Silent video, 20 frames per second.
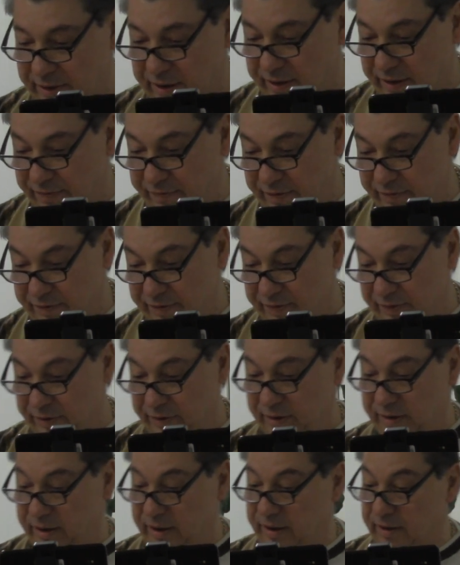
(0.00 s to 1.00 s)
think I've ever even
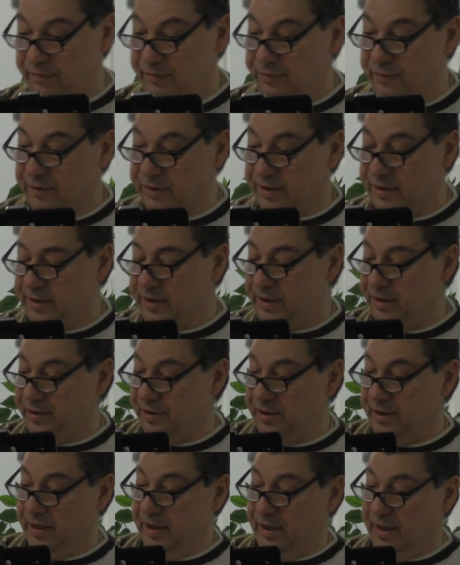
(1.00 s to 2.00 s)
looked at the fourth
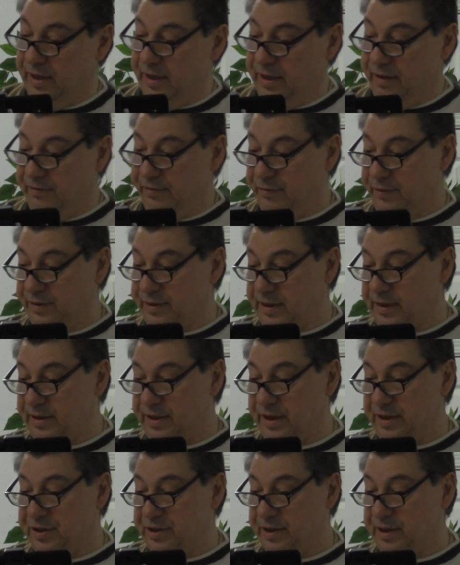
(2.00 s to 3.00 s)
edition. Fourth
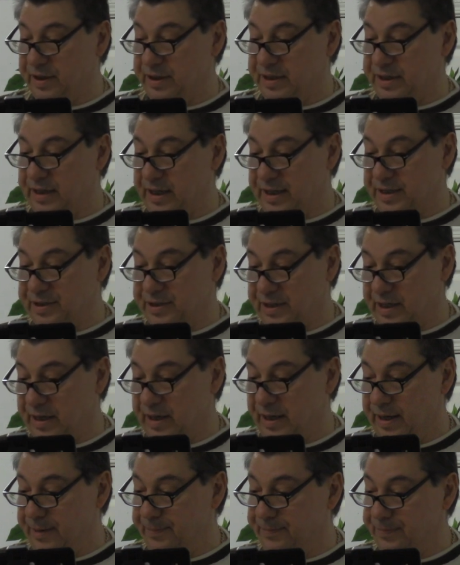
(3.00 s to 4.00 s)
edition, it says
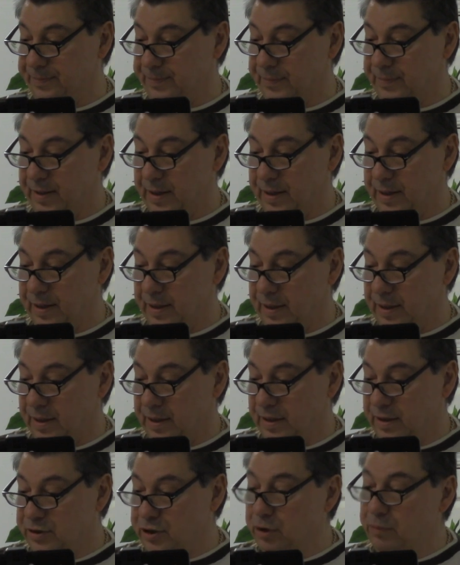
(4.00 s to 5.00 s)
uh,
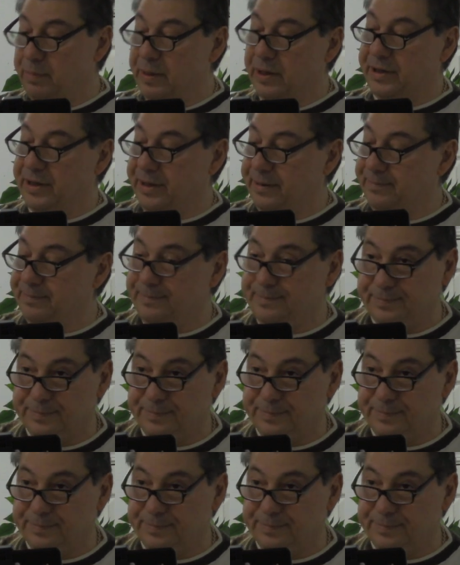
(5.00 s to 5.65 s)
2 million.